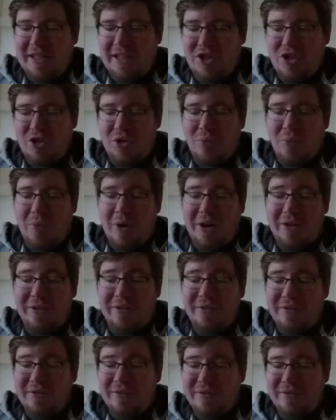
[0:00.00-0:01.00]
issue
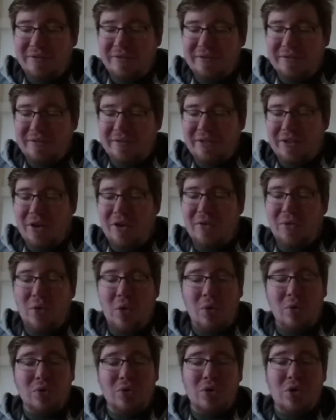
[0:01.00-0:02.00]
1 of
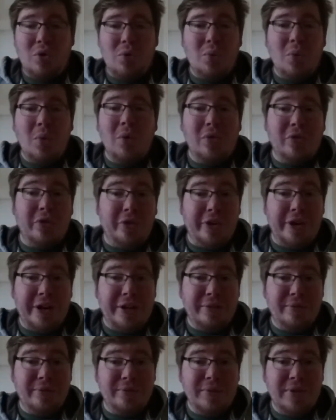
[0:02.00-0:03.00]
All New
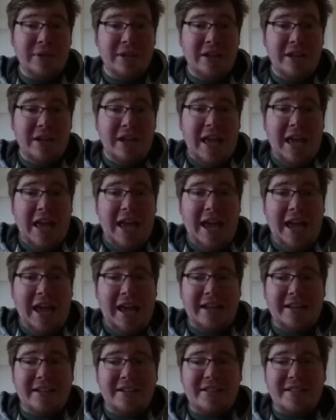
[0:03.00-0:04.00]
Wolverine.
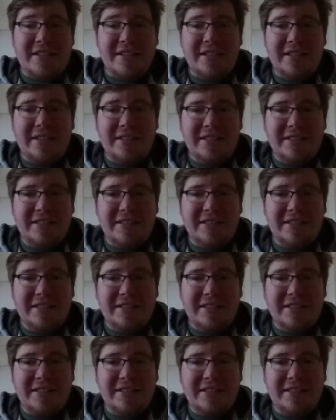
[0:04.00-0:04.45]
And